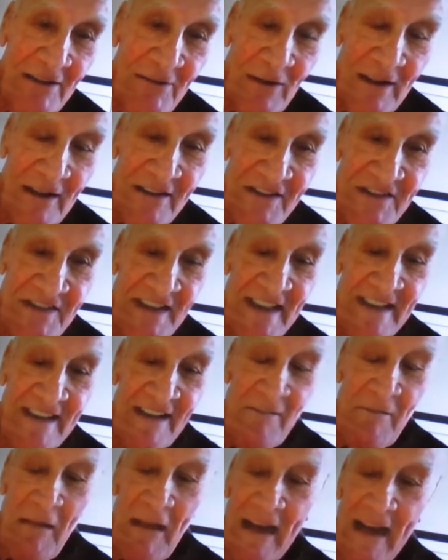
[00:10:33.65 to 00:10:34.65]
I could see
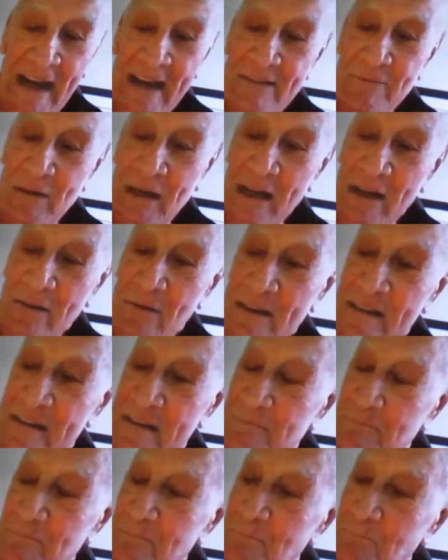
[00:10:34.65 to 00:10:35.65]
it. And when I went
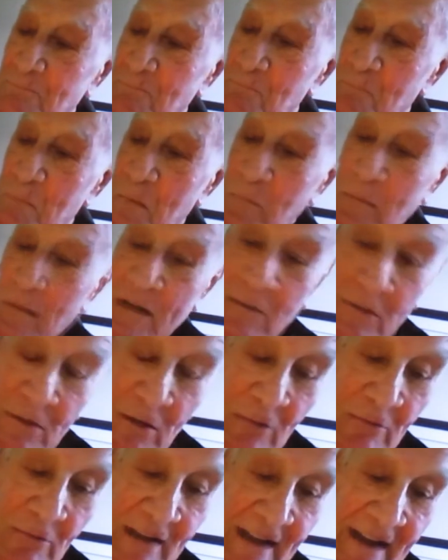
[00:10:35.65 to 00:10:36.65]

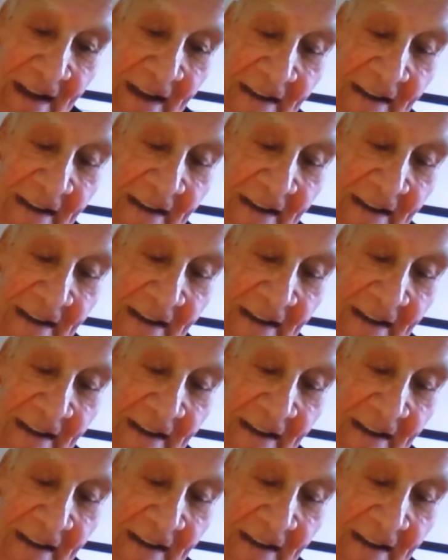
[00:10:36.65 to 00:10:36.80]
over